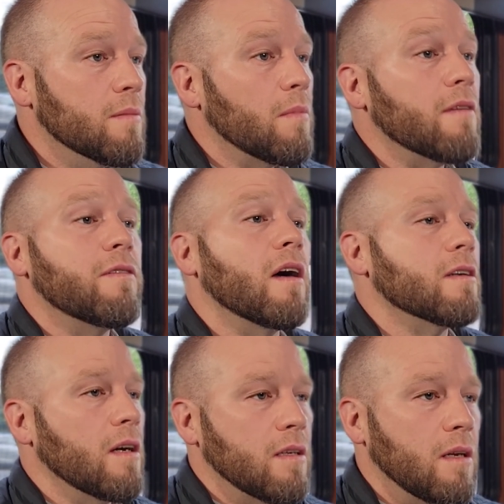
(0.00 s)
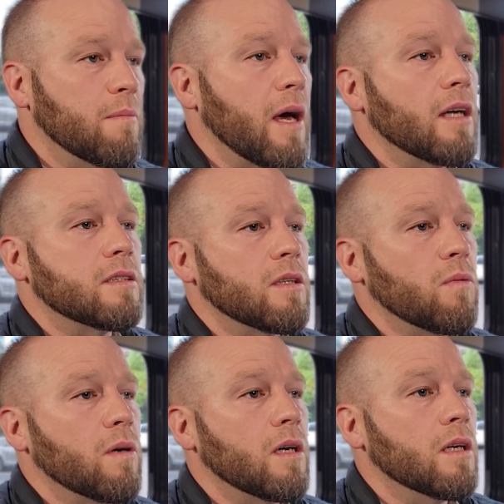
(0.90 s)
My father ended up passing
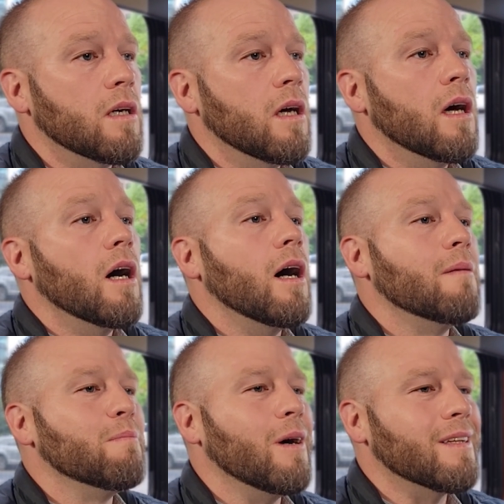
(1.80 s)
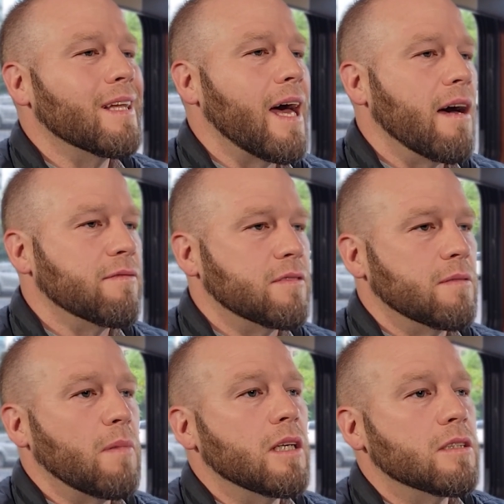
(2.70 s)
away a month after
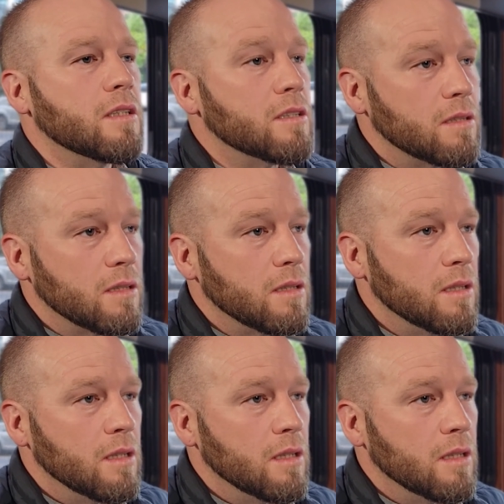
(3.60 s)
my sister.